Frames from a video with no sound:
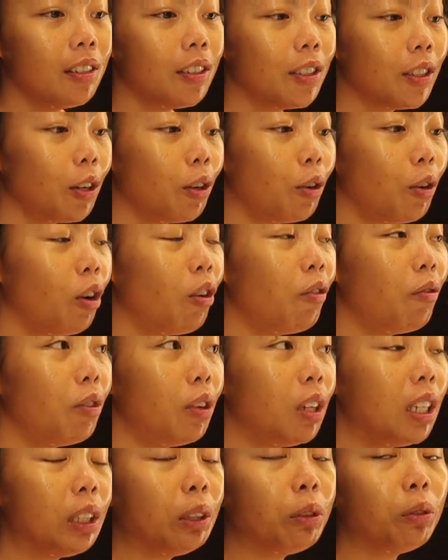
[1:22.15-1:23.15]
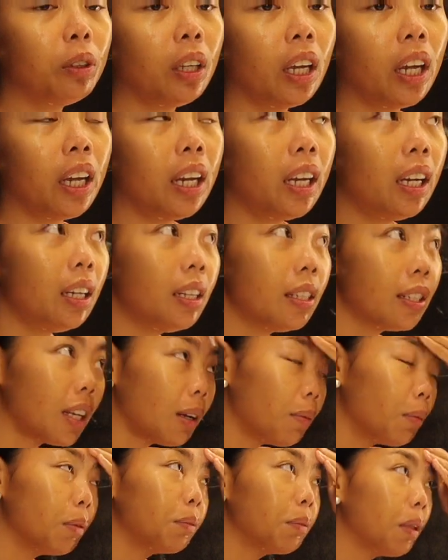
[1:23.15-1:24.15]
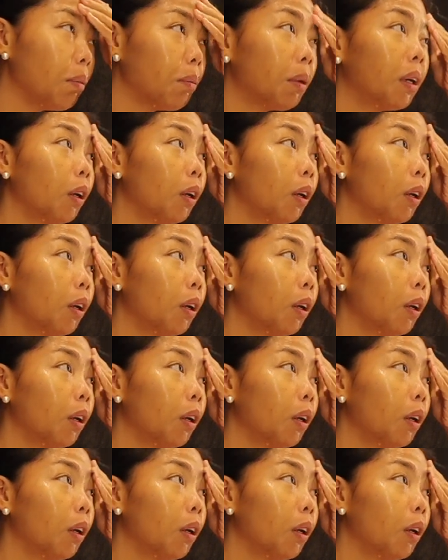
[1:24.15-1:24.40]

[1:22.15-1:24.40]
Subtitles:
So hopefully today, some of them